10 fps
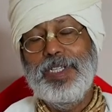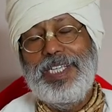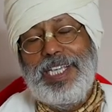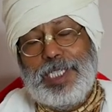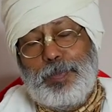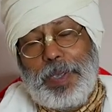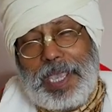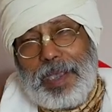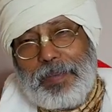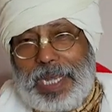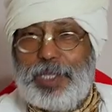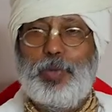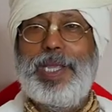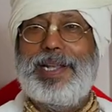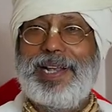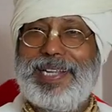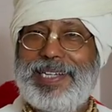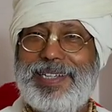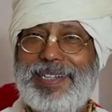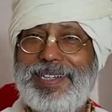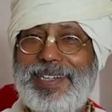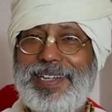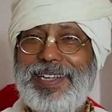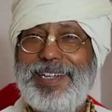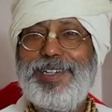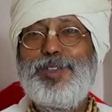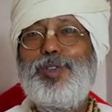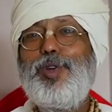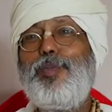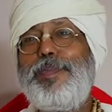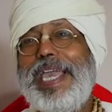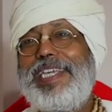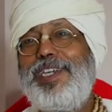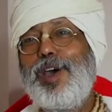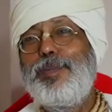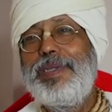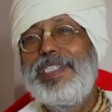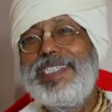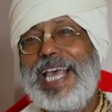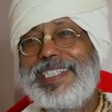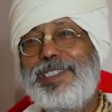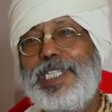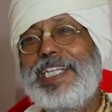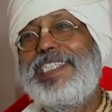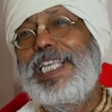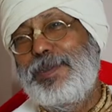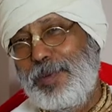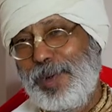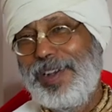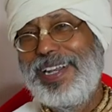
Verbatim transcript: He is speaking very sweetly to make your business successful.